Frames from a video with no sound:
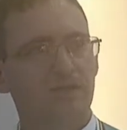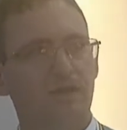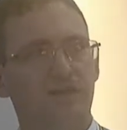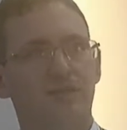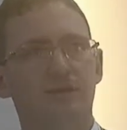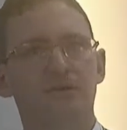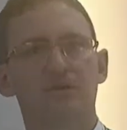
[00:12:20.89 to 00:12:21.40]

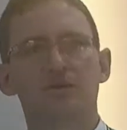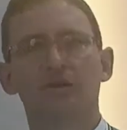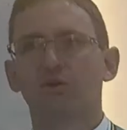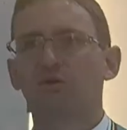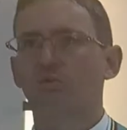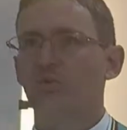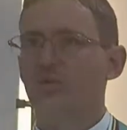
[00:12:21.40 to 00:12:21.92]
I think
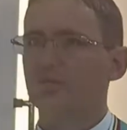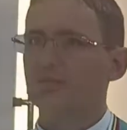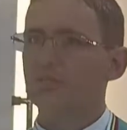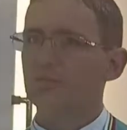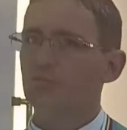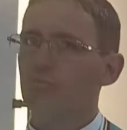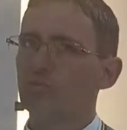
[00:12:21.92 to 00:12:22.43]
we,
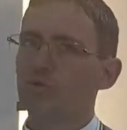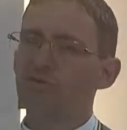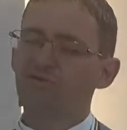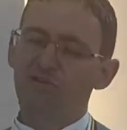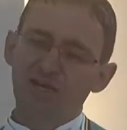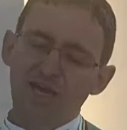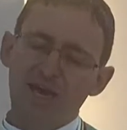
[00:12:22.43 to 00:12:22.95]
we
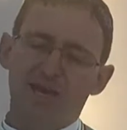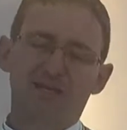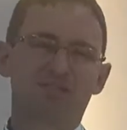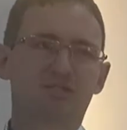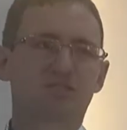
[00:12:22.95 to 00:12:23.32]
forget